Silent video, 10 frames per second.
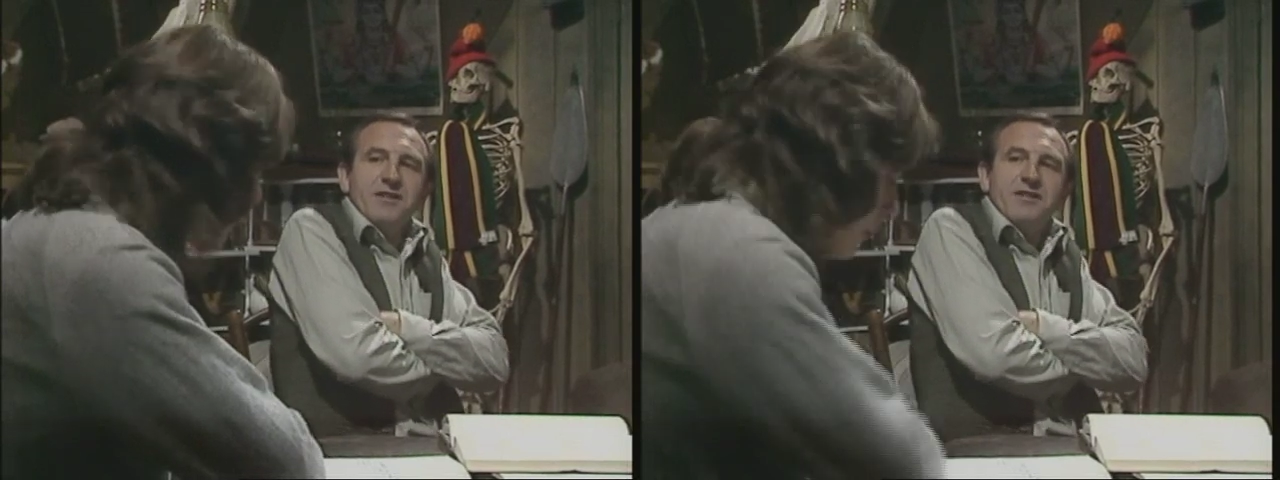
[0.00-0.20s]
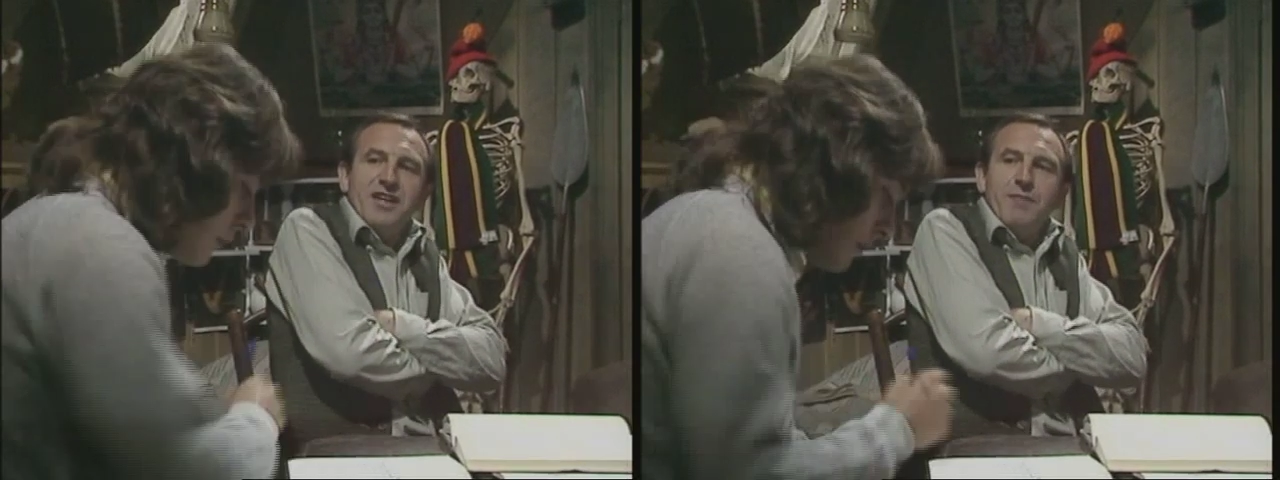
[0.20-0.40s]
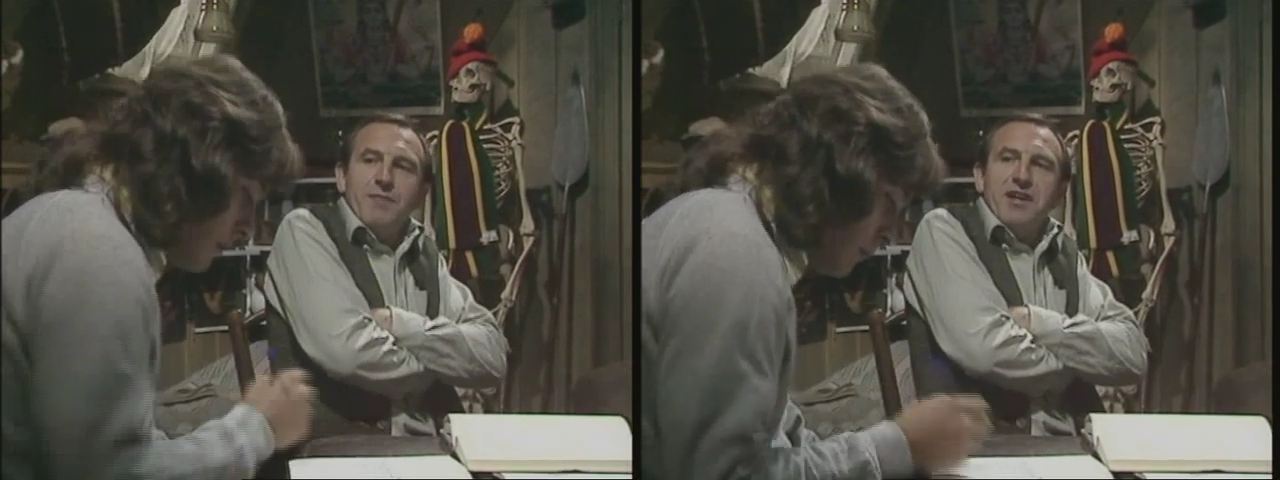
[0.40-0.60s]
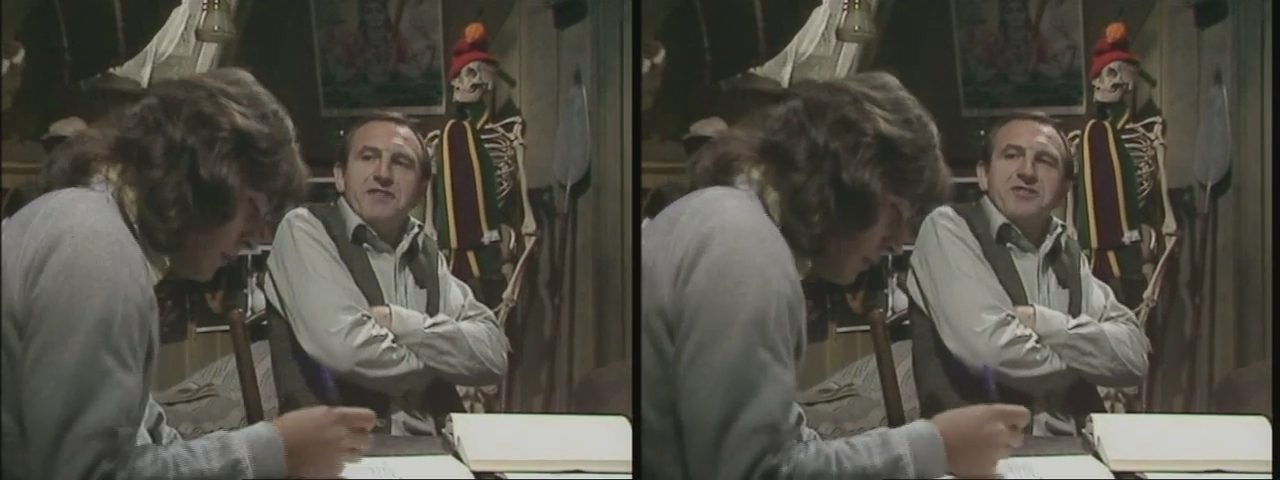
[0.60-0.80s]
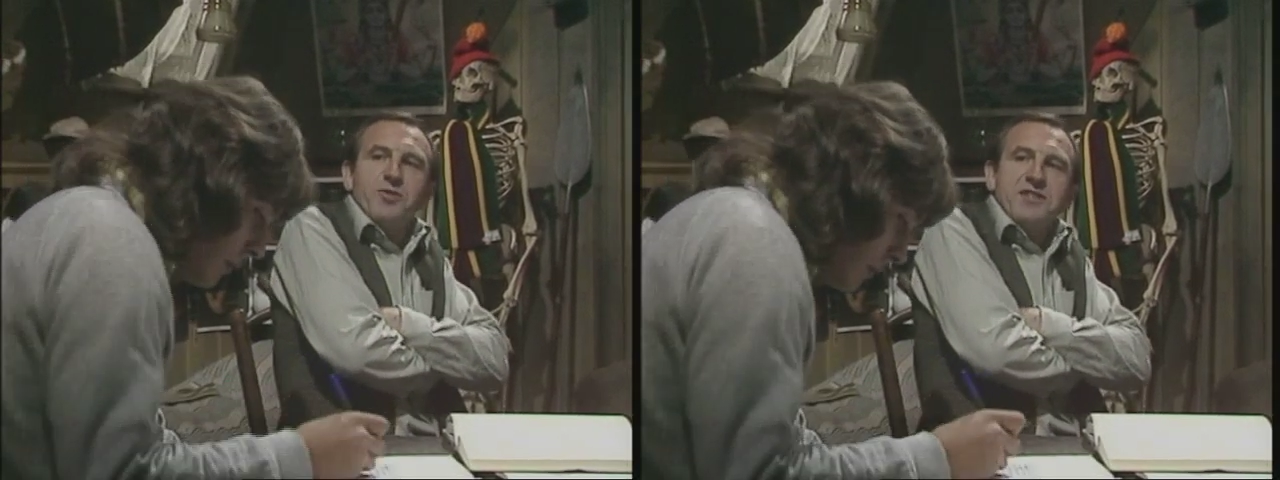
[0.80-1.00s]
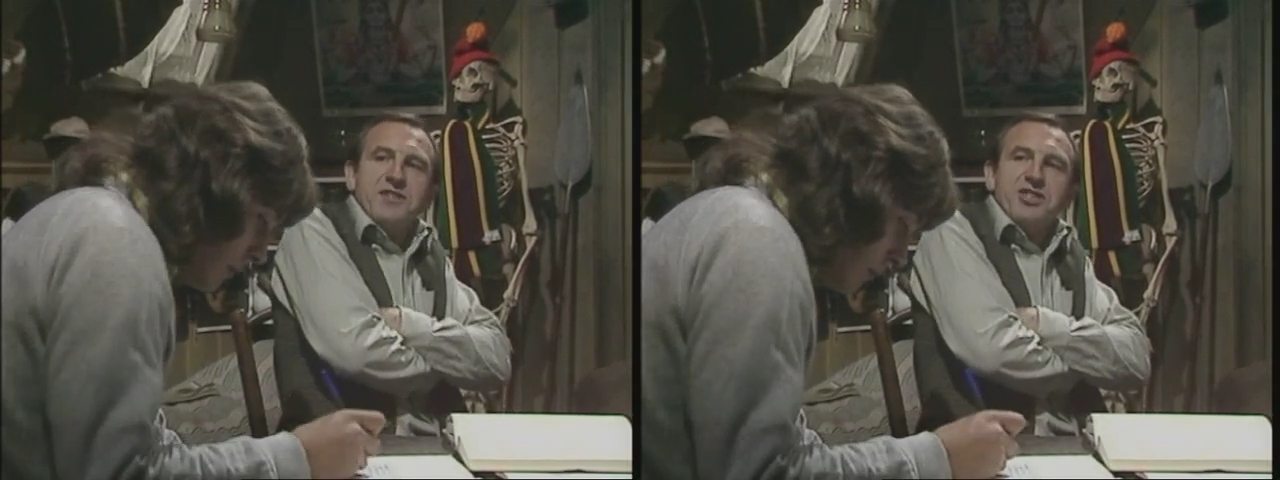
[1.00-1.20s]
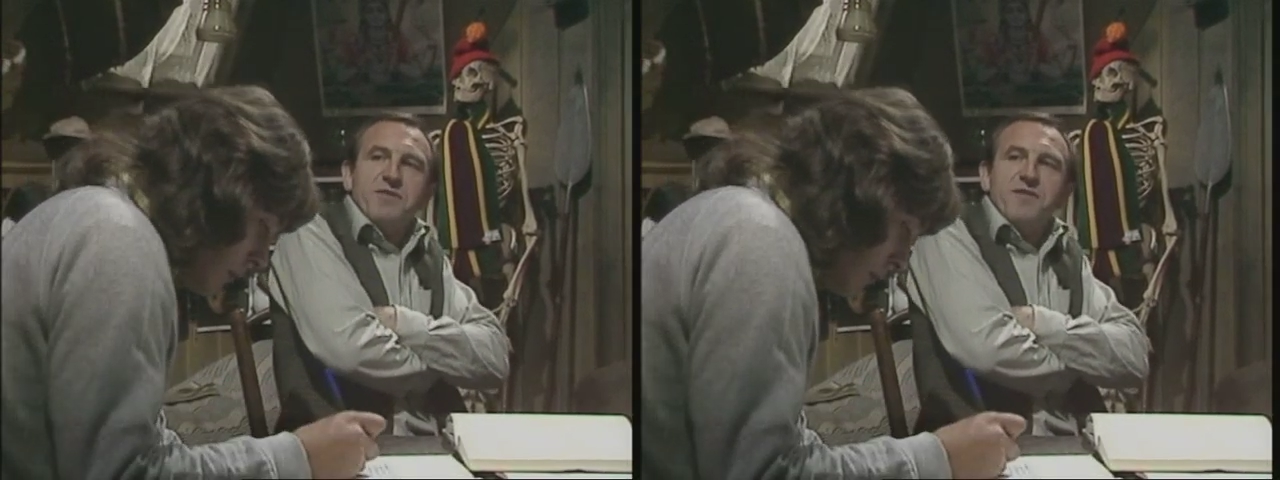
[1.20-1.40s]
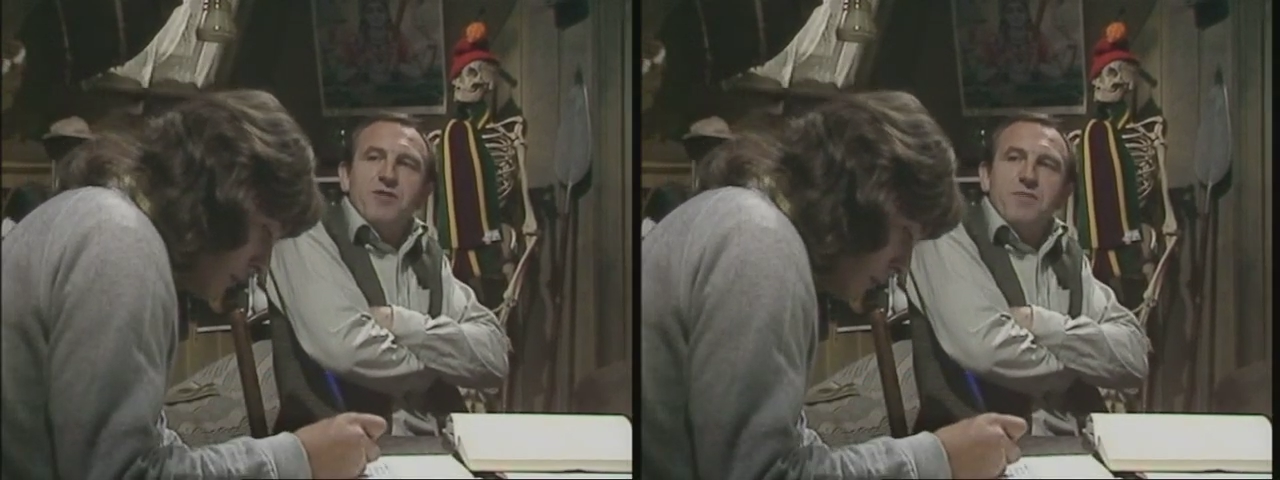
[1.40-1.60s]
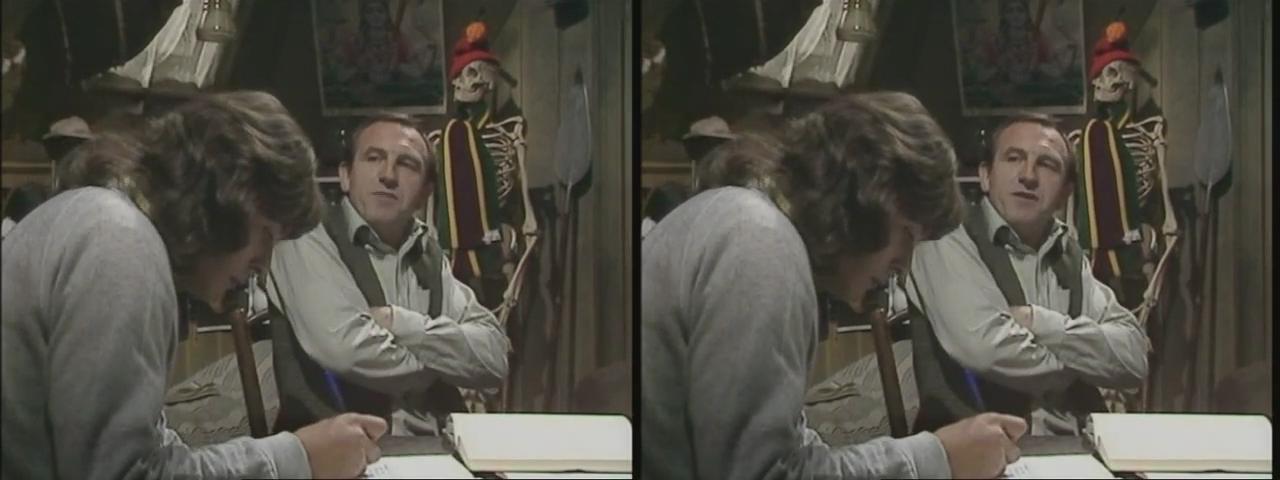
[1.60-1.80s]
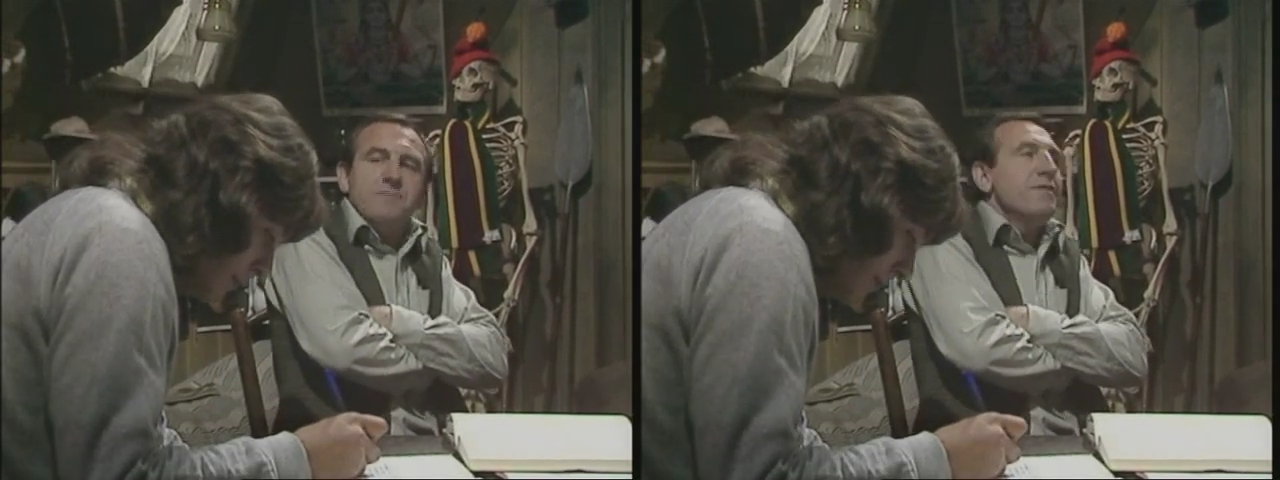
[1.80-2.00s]
seeing how many you can squeeze into a phone
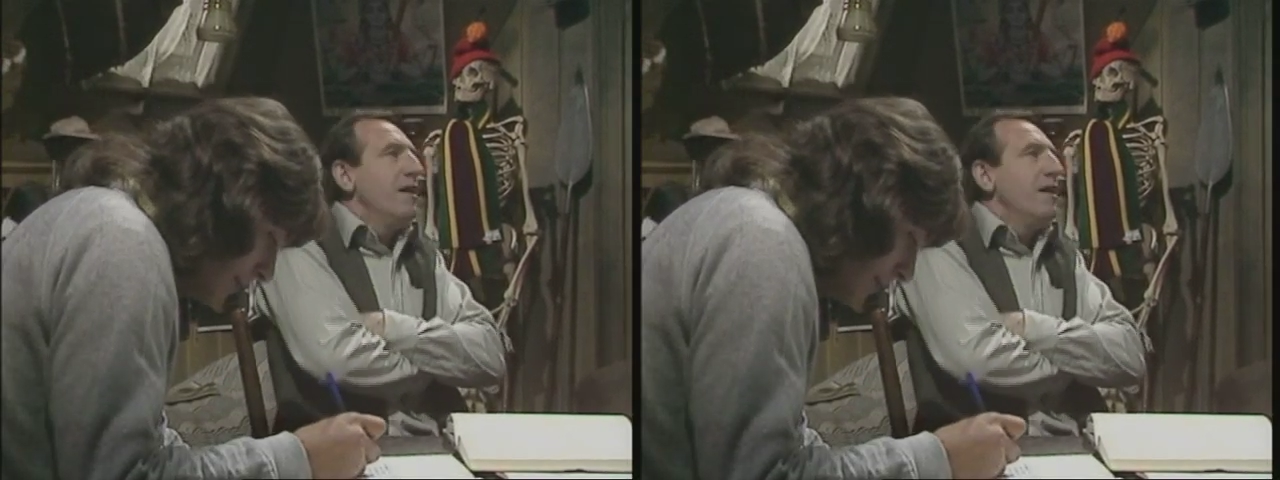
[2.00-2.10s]
box.